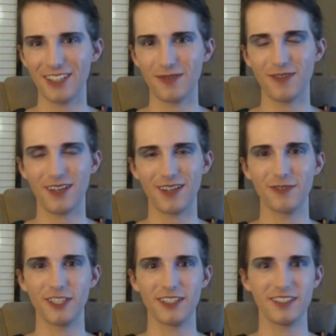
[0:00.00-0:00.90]
I'm the founder of
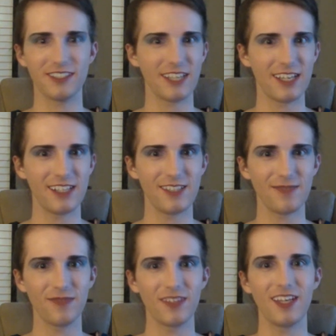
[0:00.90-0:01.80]
TransAscend.
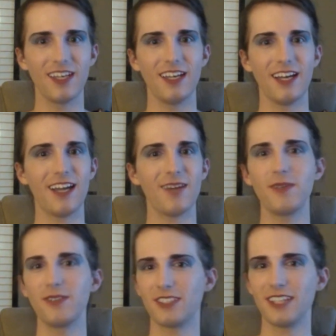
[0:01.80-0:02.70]
I help
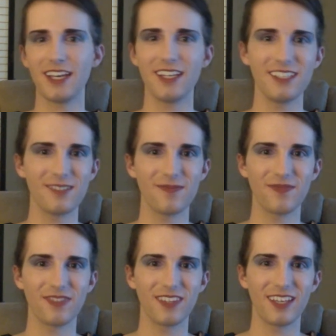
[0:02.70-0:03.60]
you ascend.
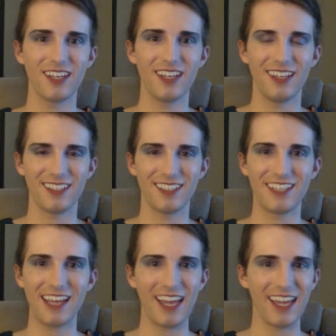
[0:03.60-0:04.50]

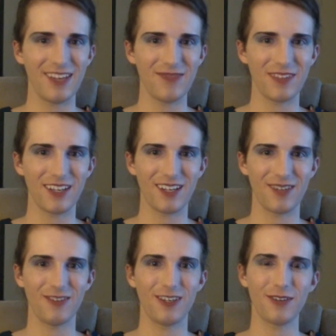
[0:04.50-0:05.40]
Today,
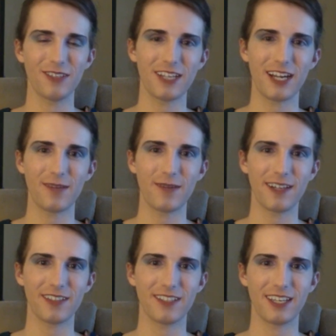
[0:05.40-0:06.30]
what I want to talk
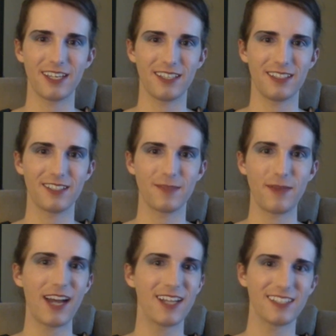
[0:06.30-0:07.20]
about is
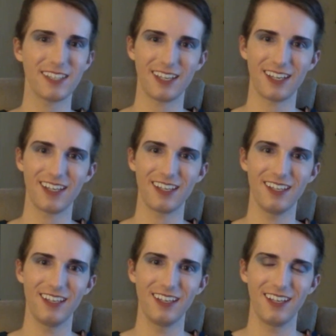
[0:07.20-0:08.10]
passing,
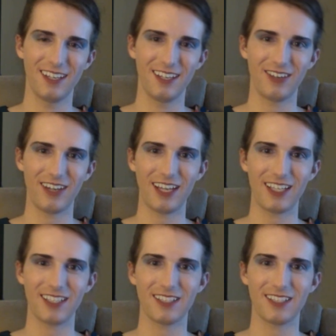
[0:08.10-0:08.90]
right?